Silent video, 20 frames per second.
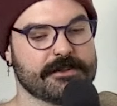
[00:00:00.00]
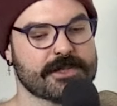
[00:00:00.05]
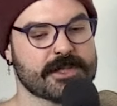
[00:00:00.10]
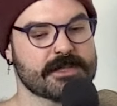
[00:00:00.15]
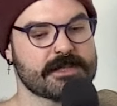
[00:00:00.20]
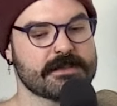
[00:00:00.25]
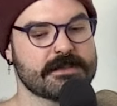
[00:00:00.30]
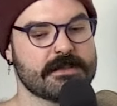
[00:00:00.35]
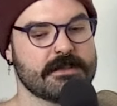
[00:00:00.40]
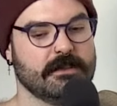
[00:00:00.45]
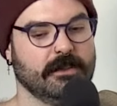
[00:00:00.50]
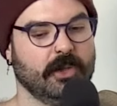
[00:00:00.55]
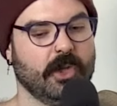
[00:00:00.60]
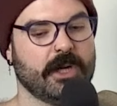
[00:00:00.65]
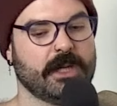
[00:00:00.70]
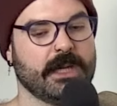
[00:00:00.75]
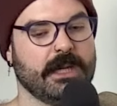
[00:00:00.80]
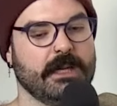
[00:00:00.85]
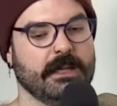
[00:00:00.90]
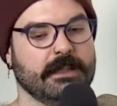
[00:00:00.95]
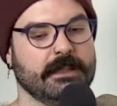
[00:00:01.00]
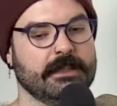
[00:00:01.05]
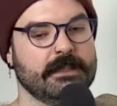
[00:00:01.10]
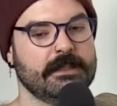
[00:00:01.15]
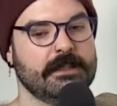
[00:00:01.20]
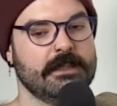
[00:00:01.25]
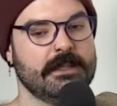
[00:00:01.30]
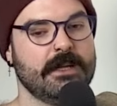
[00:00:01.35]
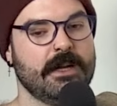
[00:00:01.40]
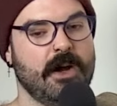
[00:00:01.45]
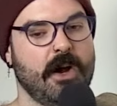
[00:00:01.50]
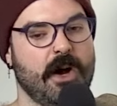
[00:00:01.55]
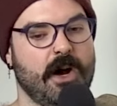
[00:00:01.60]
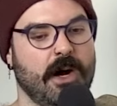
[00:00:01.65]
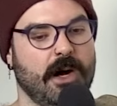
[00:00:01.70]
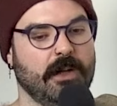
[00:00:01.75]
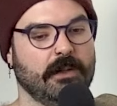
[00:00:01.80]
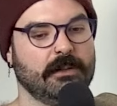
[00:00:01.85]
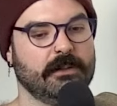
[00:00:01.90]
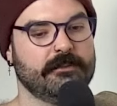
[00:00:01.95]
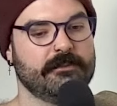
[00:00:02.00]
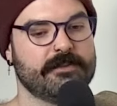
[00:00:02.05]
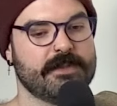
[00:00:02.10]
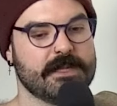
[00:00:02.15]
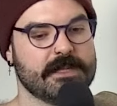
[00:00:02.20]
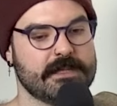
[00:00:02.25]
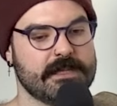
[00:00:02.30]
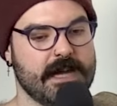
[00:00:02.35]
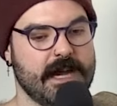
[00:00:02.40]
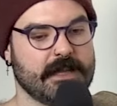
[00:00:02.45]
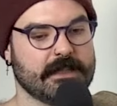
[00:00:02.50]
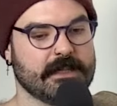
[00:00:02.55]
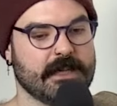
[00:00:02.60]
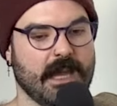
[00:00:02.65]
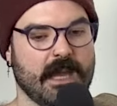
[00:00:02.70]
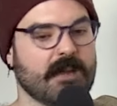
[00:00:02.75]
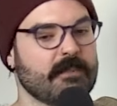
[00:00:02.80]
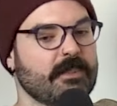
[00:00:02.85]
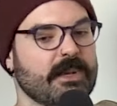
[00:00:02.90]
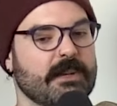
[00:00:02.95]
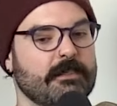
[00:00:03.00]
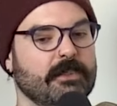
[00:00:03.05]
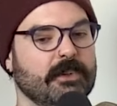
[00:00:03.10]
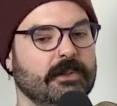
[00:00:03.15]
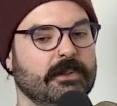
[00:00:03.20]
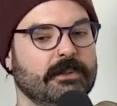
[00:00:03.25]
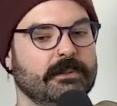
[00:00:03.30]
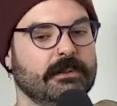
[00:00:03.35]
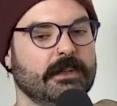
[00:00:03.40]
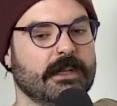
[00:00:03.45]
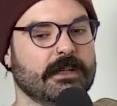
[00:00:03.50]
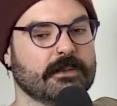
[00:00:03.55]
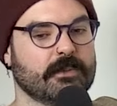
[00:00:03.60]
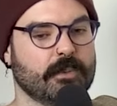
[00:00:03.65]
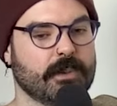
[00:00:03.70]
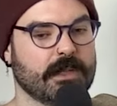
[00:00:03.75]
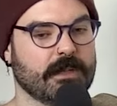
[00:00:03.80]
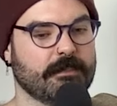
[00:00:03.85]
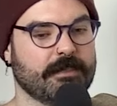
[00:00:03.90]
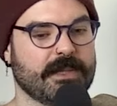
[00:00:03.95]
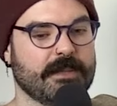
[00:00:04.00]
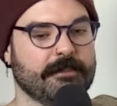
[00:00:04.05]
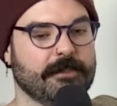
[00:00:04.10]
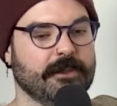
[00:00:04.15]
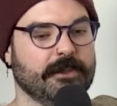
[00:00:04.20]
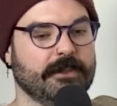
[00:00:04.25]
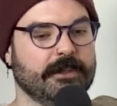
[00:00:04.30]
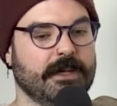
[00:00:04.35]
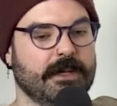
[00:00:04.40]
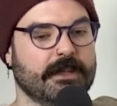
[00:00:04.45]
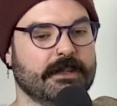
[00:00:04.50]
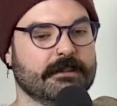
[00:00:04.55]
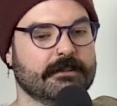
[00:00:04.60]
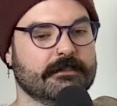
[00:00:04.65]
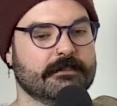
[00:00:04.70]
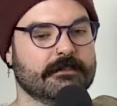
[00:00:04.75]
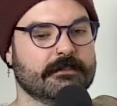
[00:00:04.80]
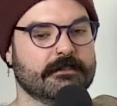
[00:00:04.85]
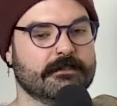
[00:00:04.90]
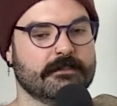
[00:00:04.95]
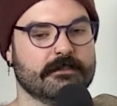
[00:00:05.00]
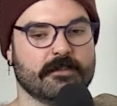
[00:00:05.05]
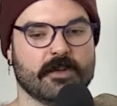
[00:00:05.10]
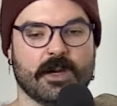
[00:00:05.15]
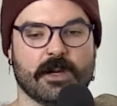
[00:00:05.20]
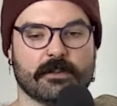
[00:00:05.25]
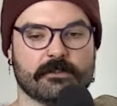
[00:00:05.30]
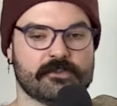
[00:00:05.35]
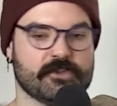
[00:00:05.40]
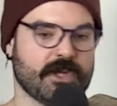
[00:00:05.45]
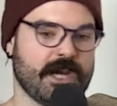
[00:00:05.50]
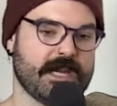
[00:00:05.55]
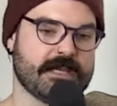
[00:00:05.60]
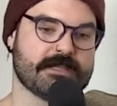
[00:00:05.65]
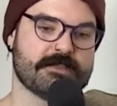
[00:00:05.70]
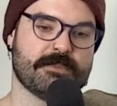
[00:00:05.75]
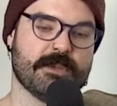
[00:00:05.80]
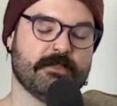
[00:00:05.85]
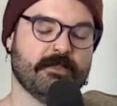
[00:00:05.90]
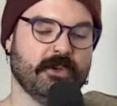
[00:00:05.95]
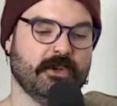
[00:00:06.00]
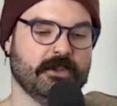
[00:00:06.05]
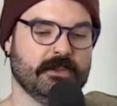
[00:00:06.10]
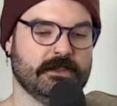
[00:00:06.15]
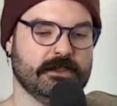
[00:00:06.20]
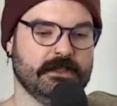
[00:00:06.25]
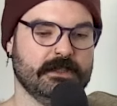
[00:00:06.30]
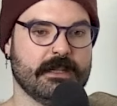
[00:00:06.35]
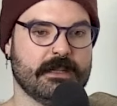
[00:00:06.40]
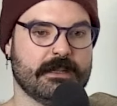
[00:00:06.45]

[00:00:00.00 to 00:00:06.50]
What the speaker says: just looking all of the dead gay people and queer people and, trans people.